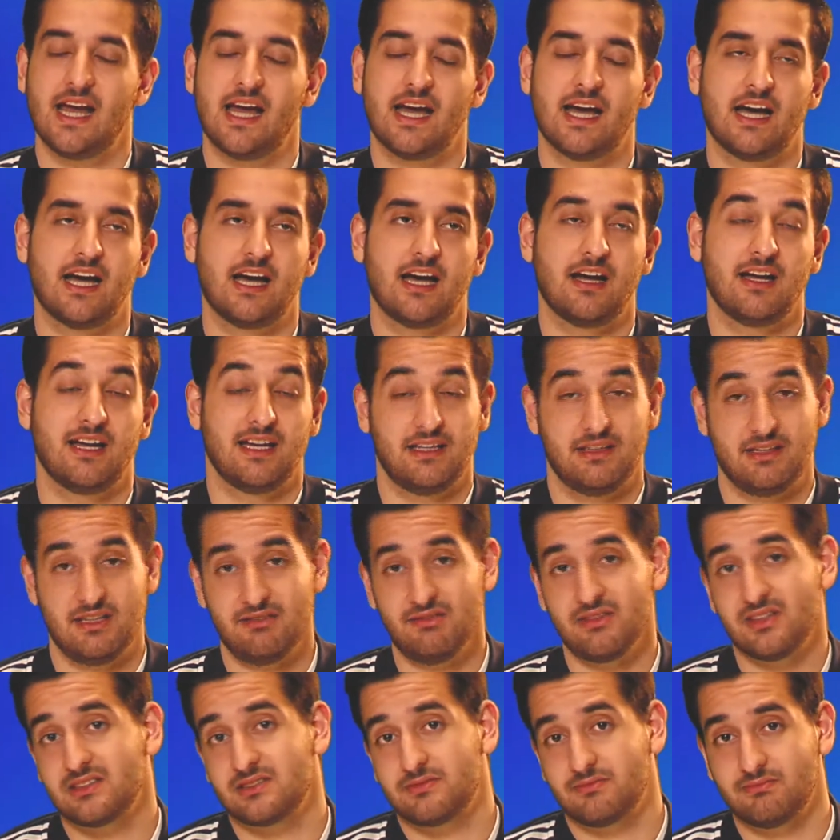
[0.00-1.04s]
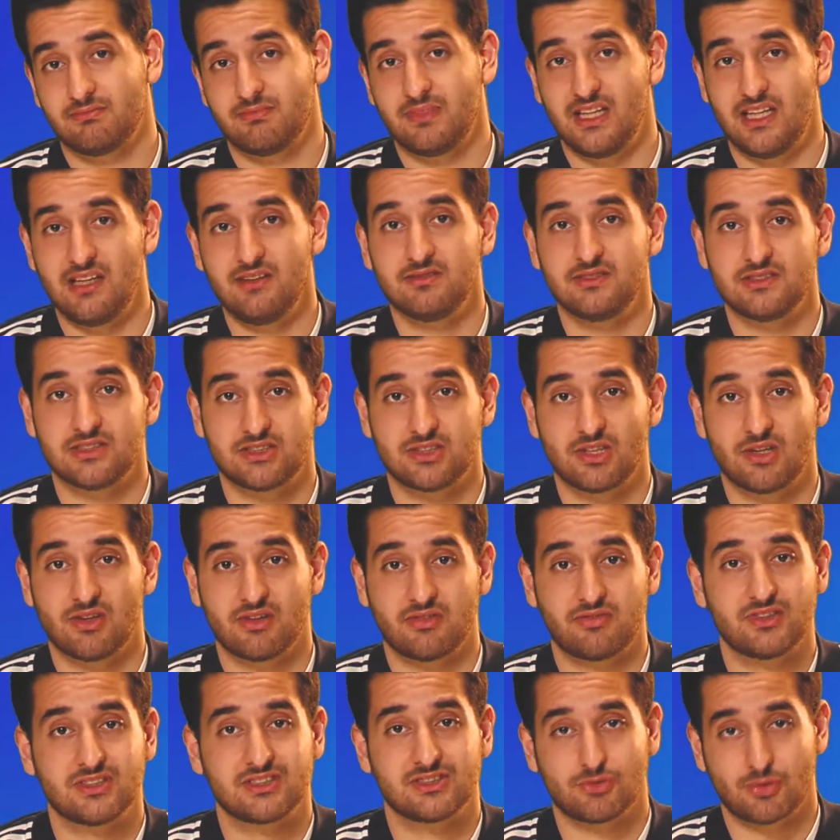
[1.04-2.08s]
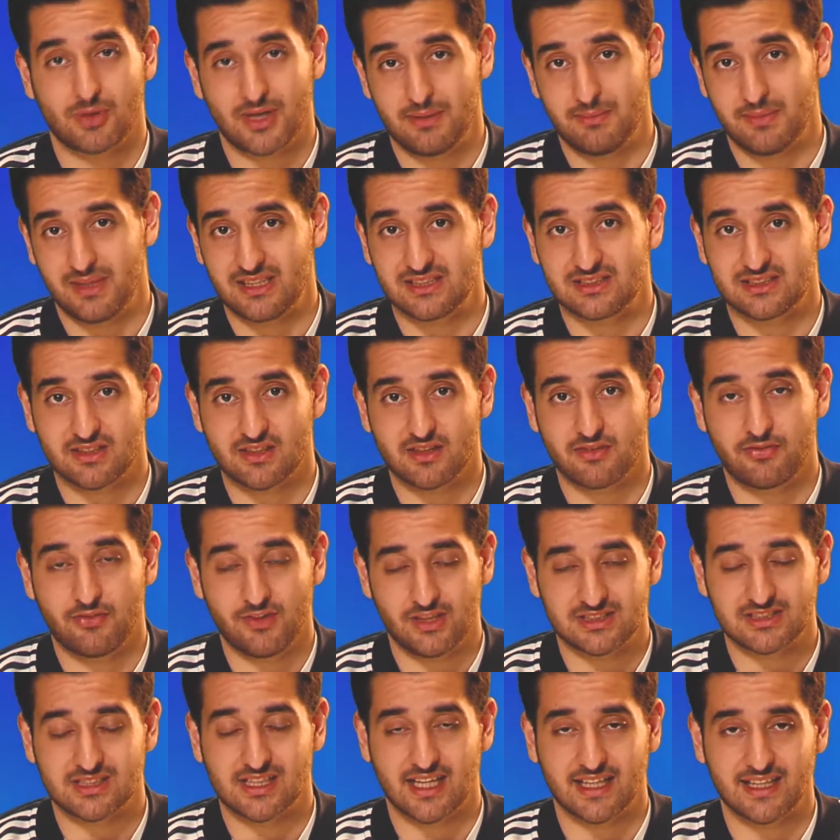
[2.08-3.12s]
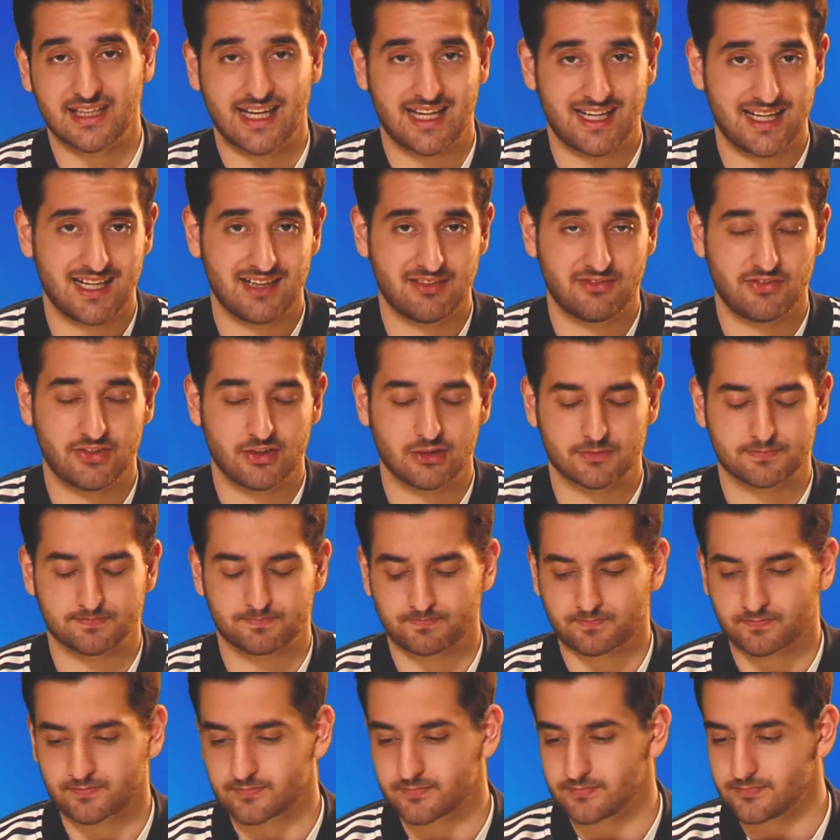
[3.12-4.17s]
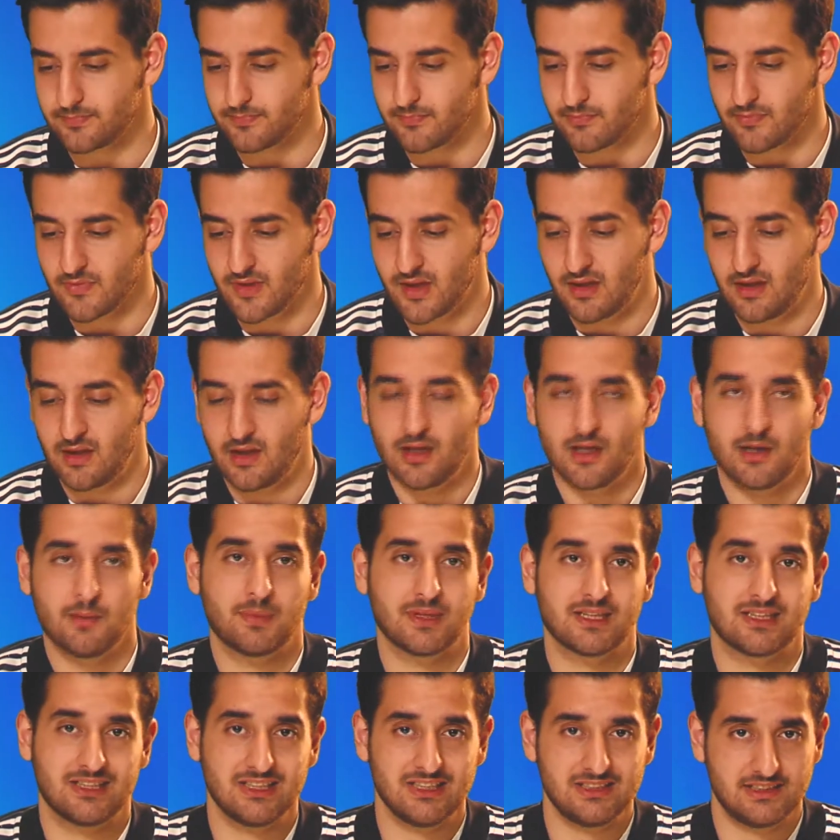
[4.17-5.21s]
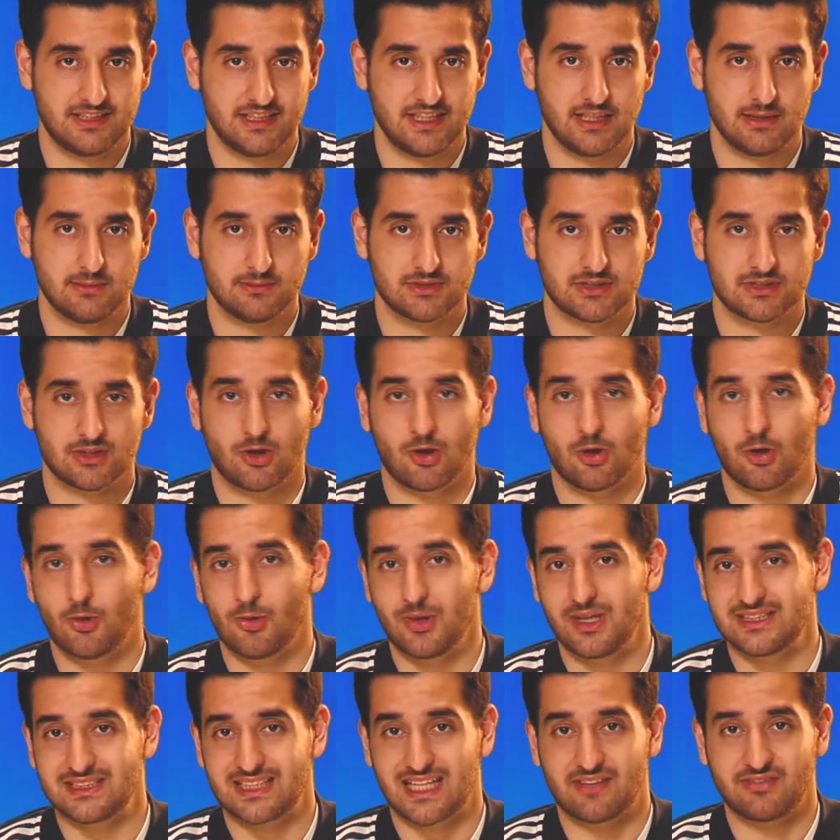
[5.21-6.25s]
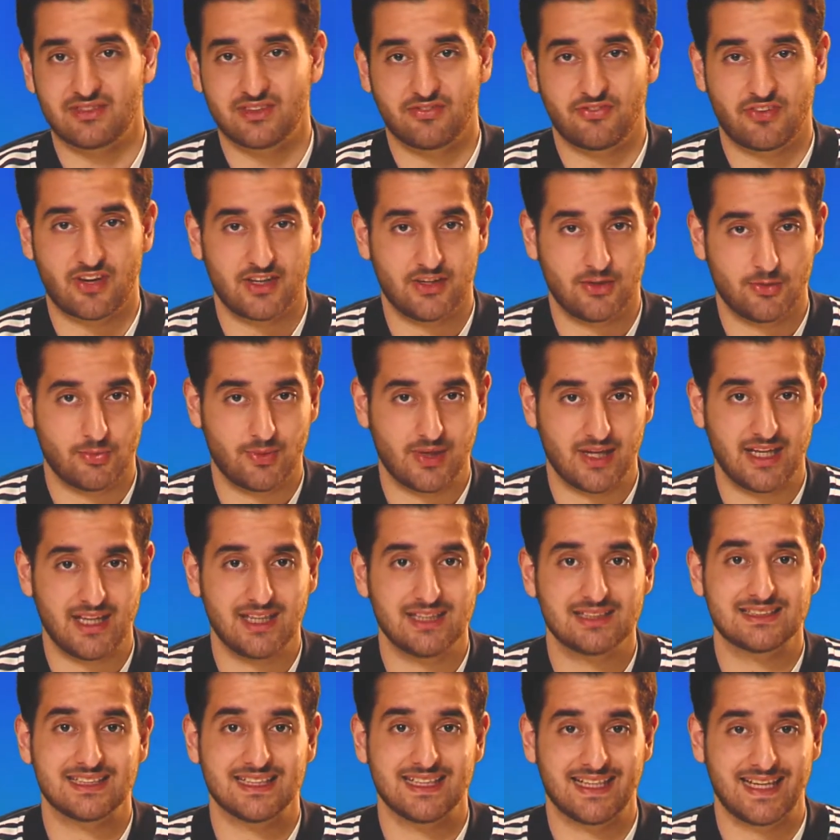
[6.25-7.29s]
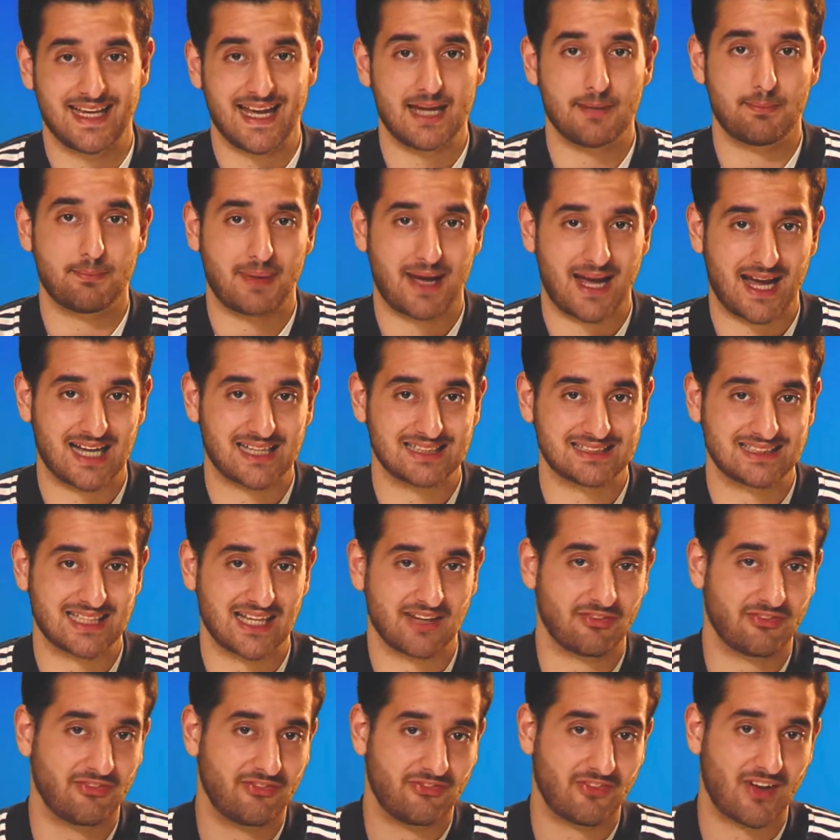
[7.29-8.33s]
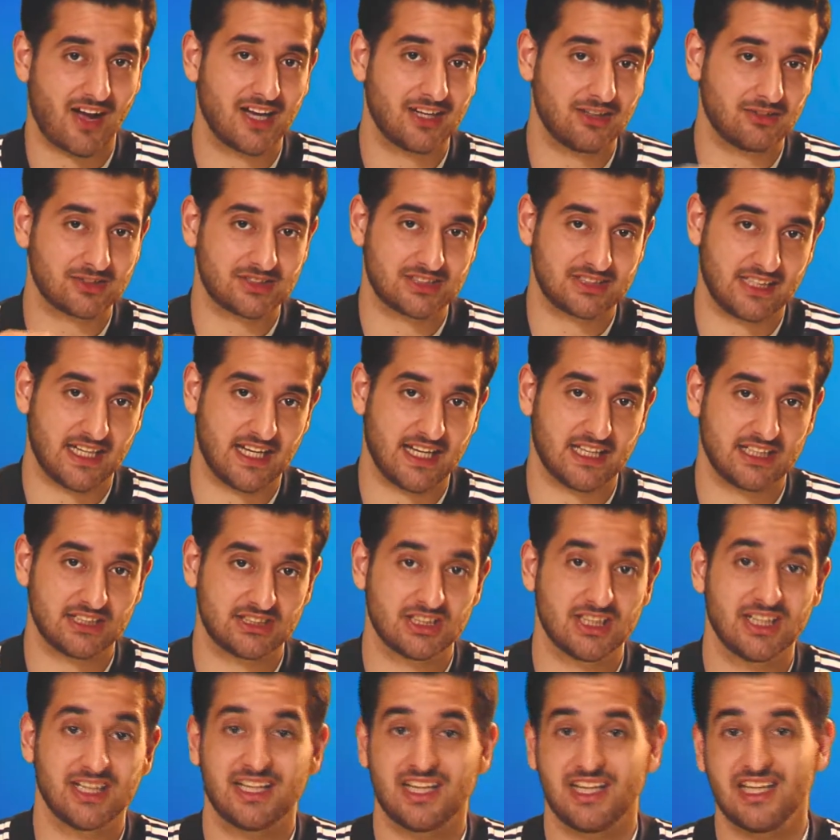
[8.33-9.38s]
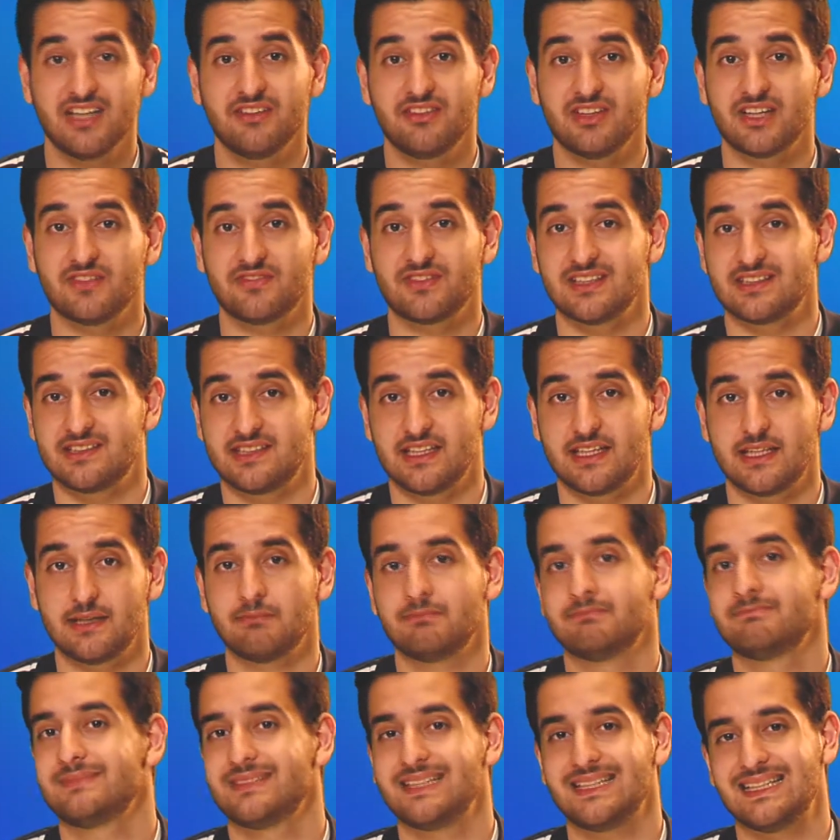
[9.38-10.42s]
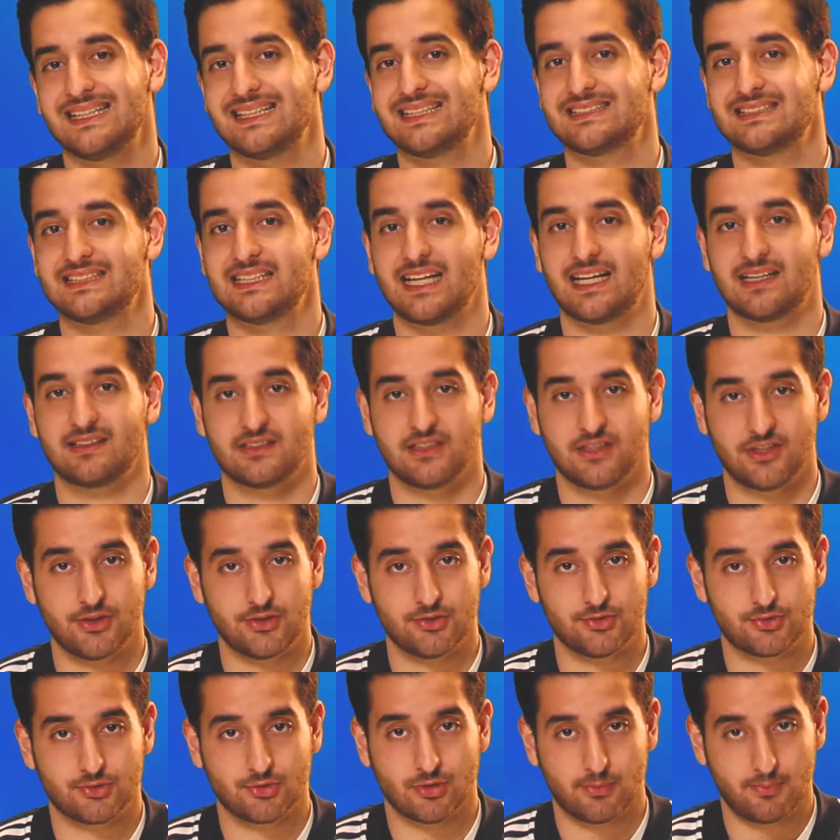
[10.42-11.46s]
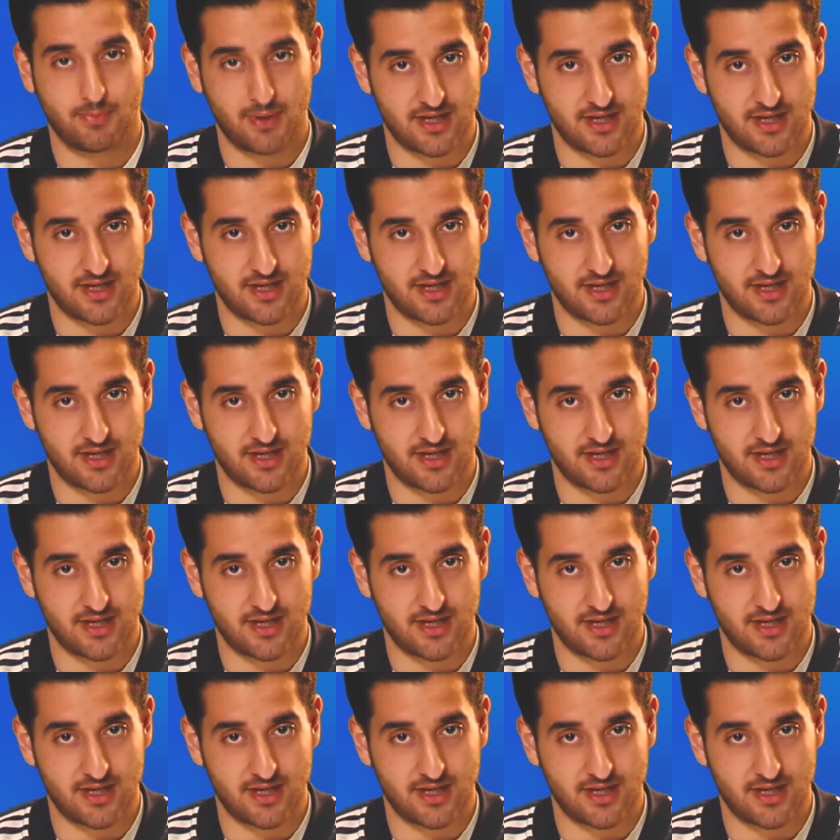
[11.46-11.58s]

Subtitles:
and even so the first 20 minutes of the first leg at Anfield. But good teams always have to find a way to get past that final stage, even if the team isn't at their usual